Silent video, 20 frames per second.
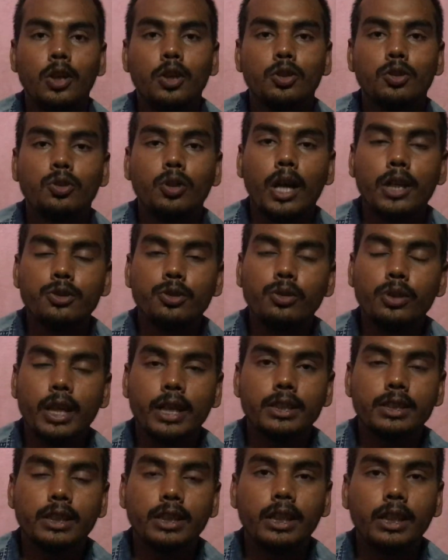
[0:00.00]
so as you
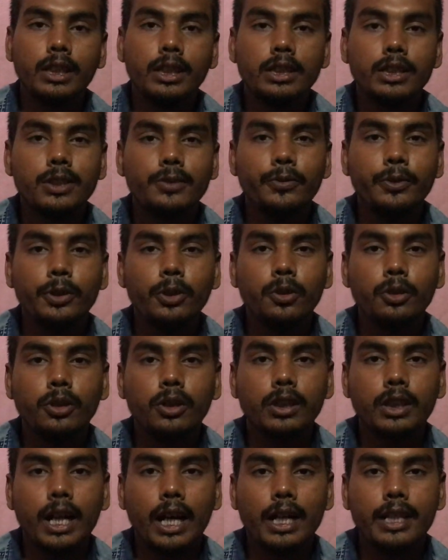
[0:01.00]
can see in this
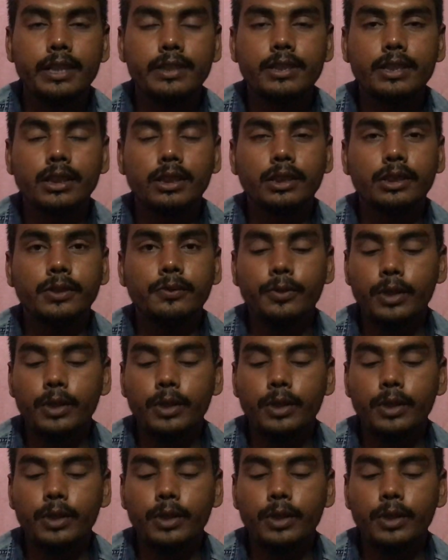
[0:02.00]
video guys uh,